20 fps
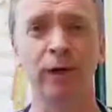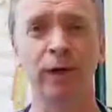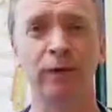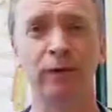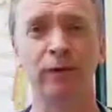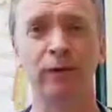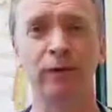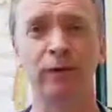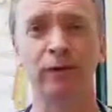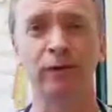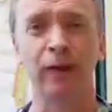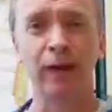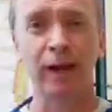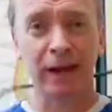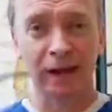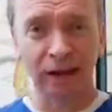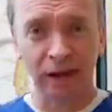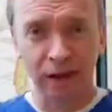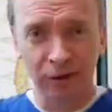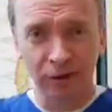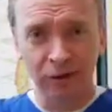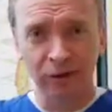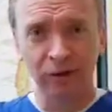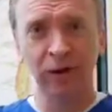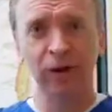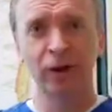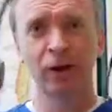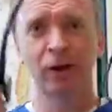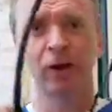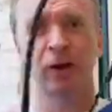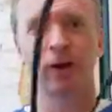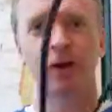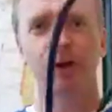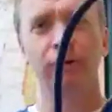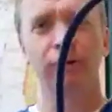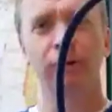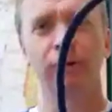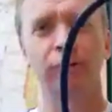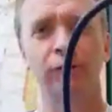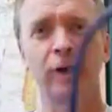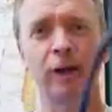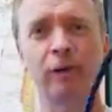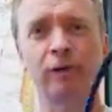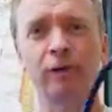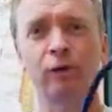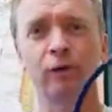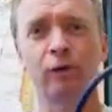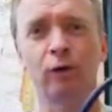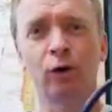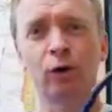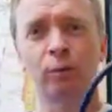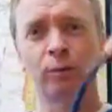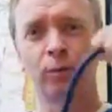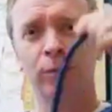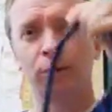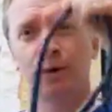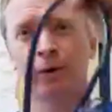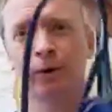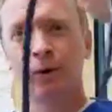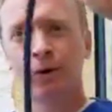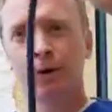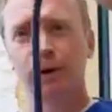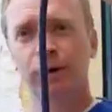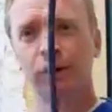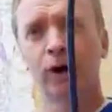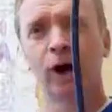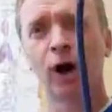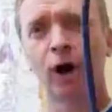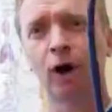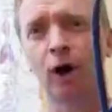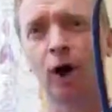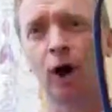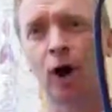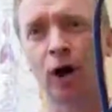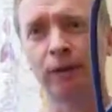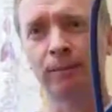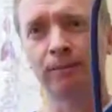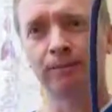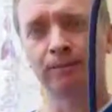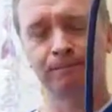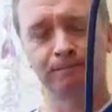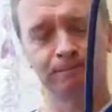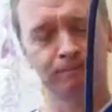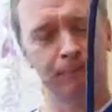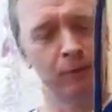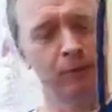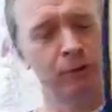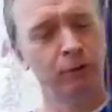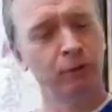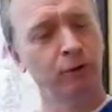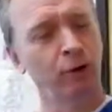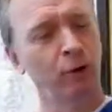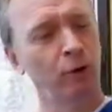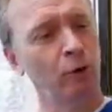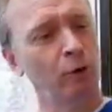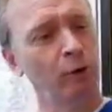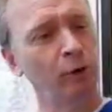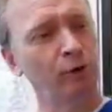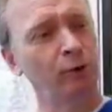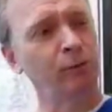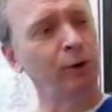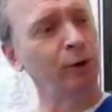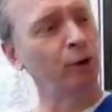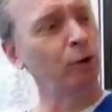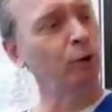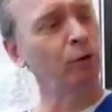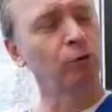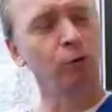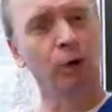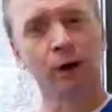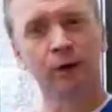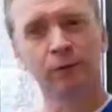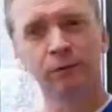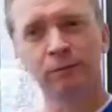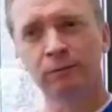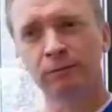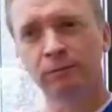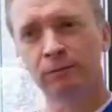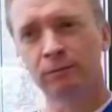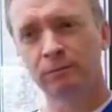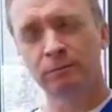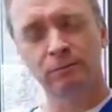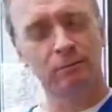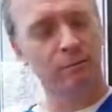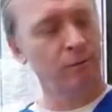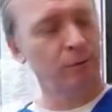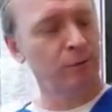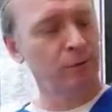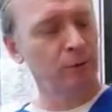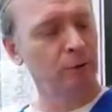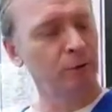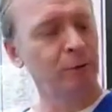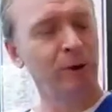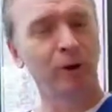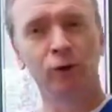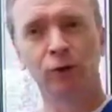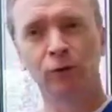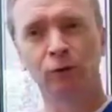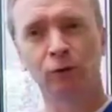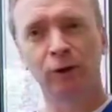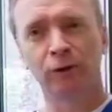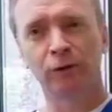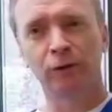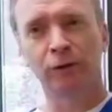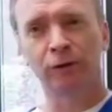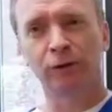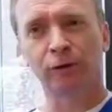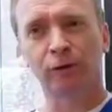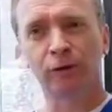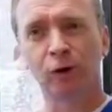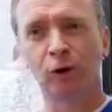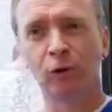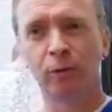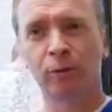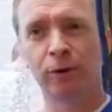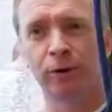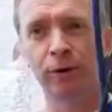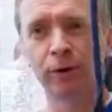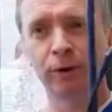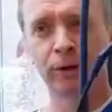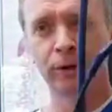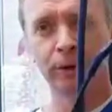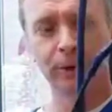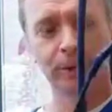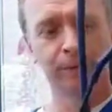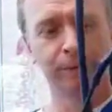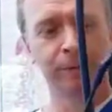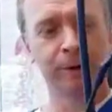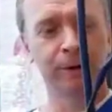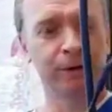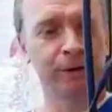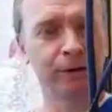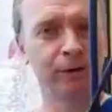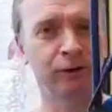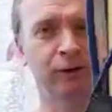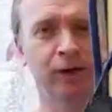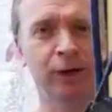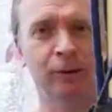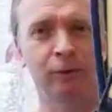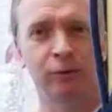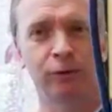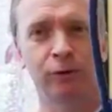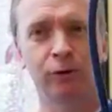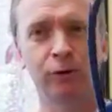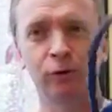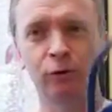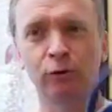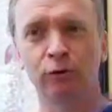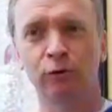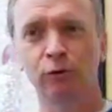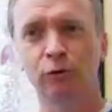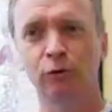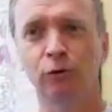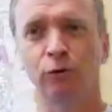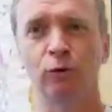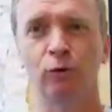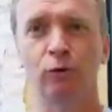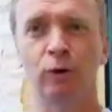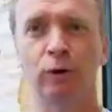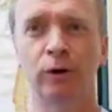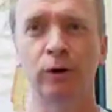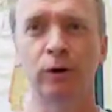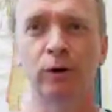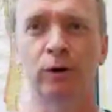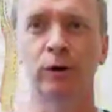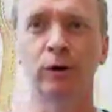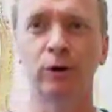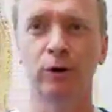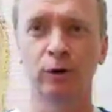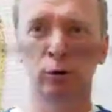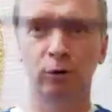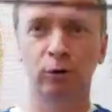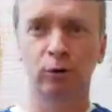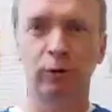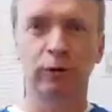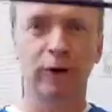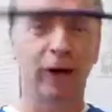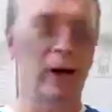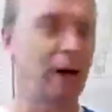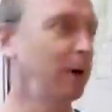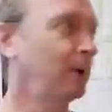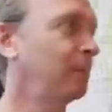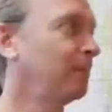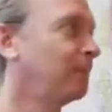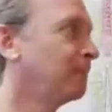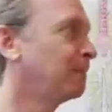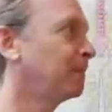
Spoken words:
that the days of the stethoscope are gone. So it's been a good run. It's been a good run, stethoscope, but it's time for you to retire.